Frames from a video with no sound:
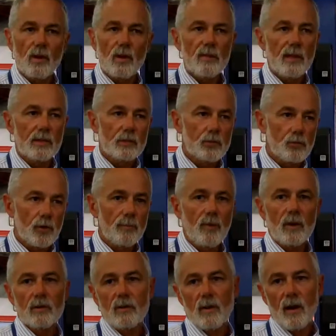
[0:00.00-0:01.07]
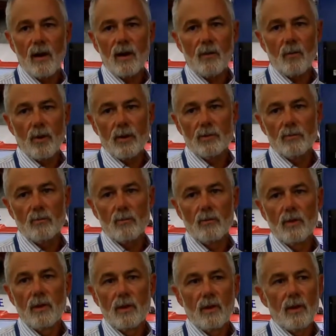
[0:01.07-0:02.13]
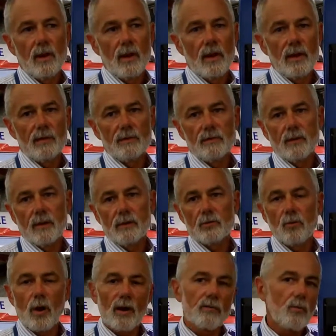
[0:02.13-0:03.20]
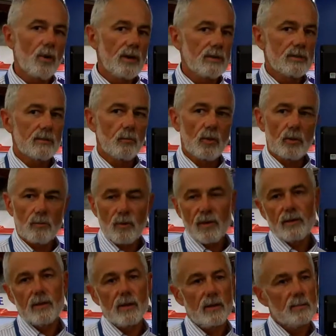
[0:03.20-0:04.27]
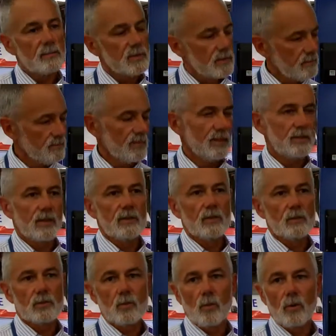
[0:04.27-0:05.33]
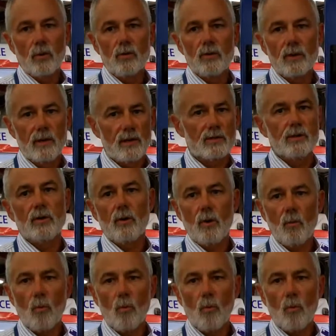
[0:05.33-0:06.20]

and then drip onto the highways and driveways, and when the rain comes, it's in the soil and it's in our